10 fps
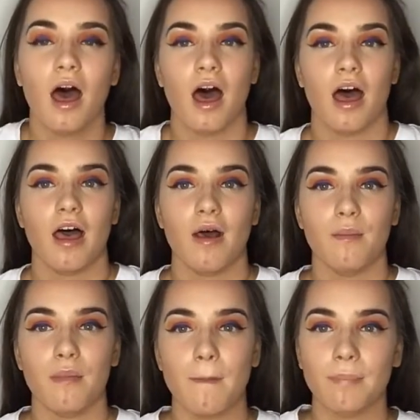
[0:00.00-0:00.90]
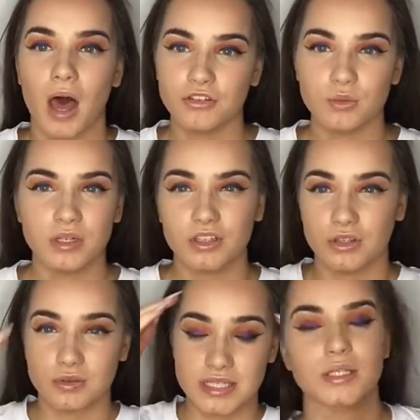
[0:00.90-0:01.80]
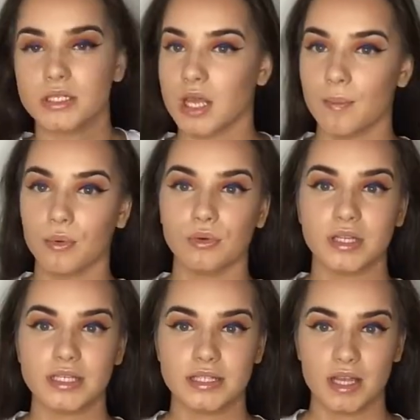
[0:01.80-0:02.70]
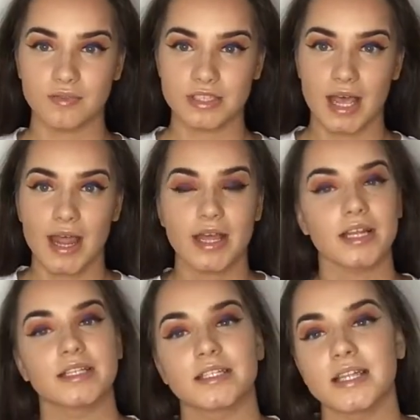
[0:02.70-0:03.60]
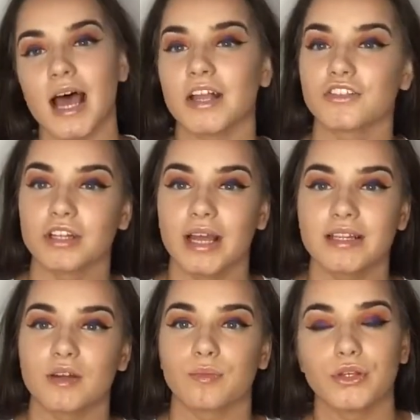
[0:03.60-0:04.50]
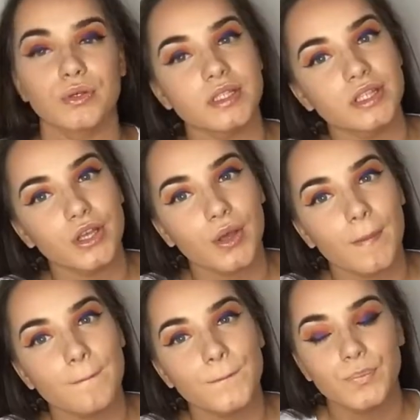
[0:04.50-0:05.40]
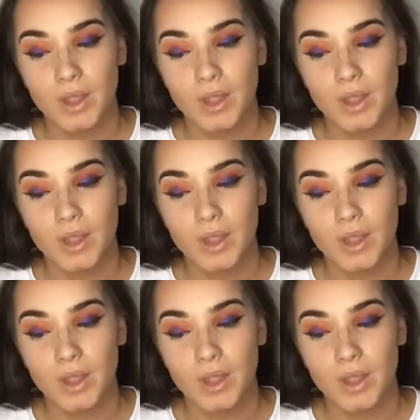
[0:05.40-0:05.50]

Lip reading: But I just wanted to use these because I bought these the other day and I didn't actually end up using them,